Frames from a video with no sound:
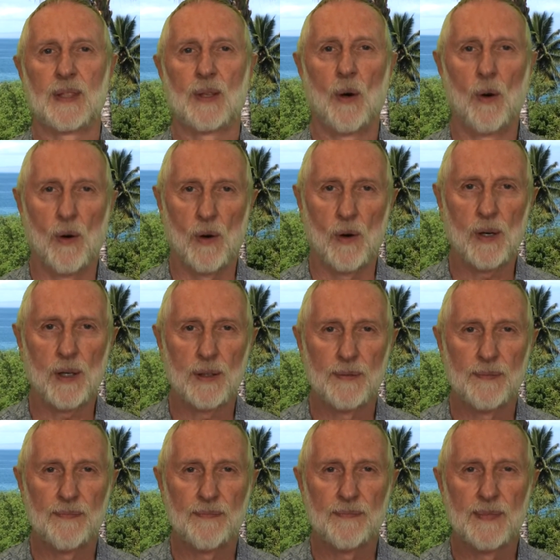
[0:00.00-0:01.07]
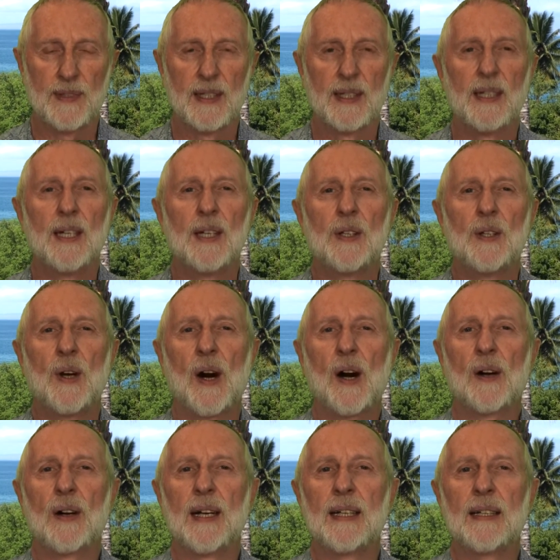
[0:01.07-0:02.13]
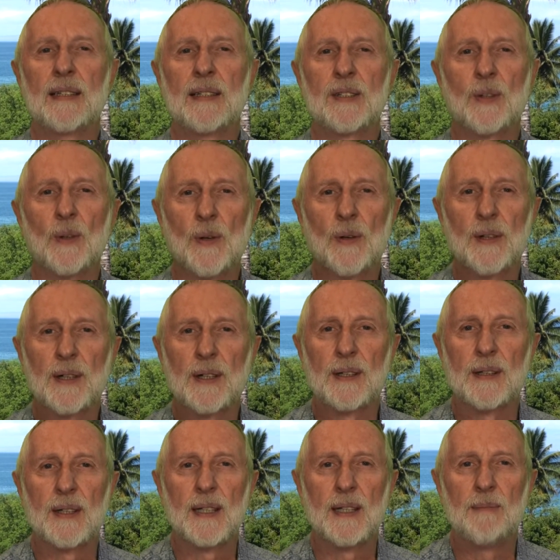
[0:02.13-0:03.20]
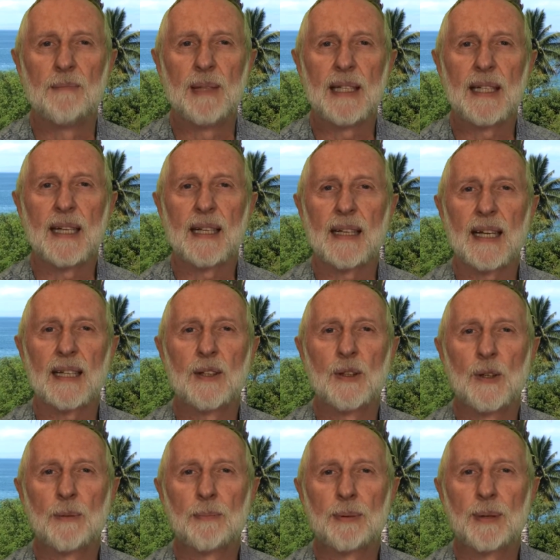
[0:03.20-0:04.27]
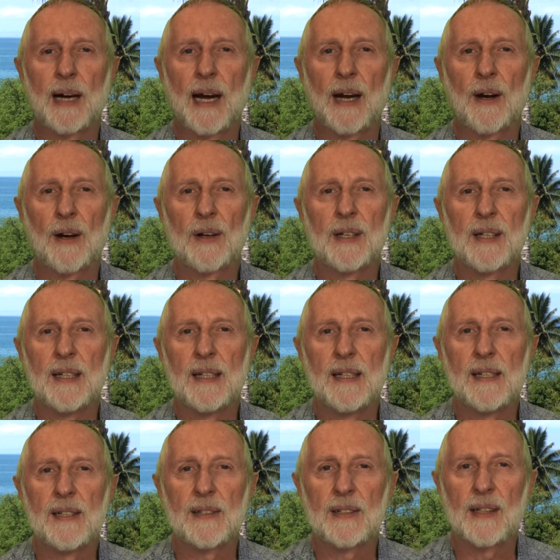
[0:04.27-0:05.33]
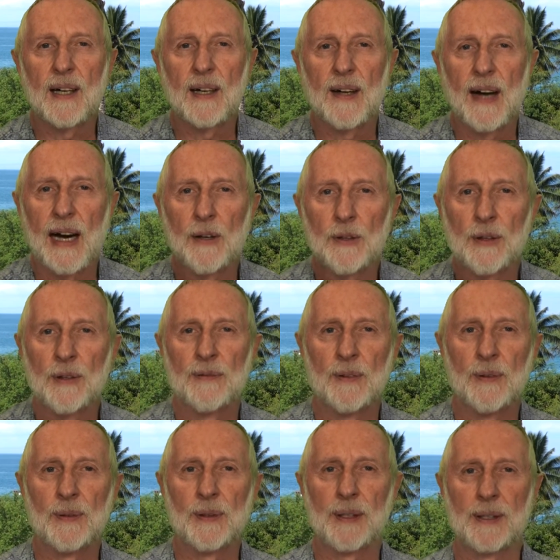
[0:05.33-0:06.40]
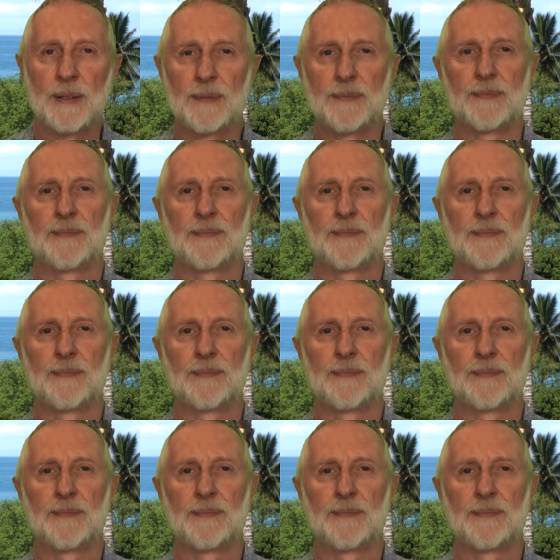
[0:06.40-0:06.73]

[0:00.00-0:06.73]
or you are in disorder, meaning that your priorities are out of order,